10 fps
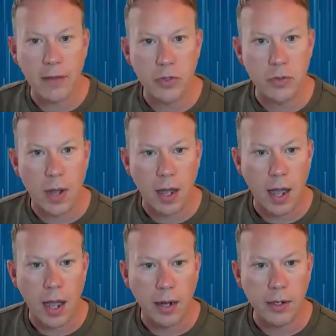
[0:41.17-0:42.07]
you
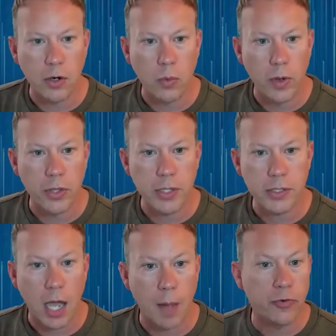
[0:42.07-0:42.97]
on here with
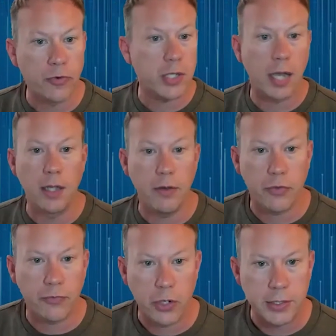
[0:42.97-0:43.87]
us. First, I'd love
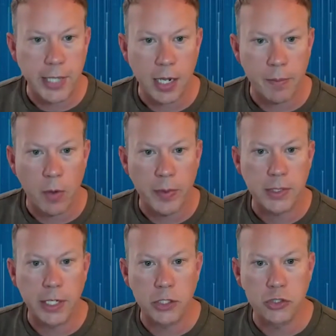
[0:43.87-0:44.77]
for you to take a
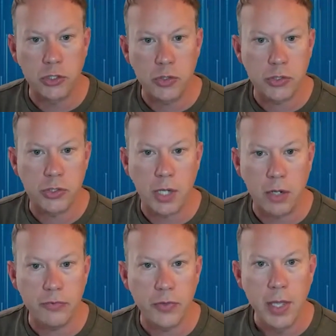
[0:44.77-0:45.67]
moment to introduce
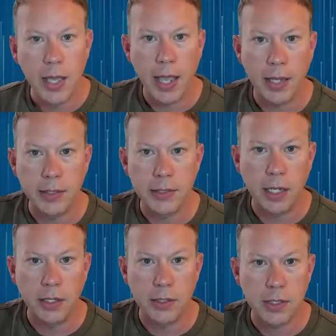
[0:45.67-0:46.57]
yourself and
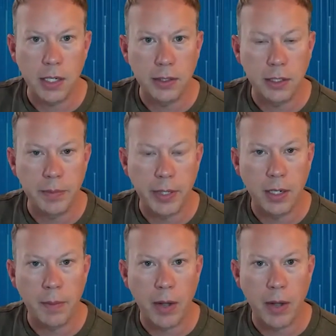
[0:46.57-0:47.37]
tell us a little bit about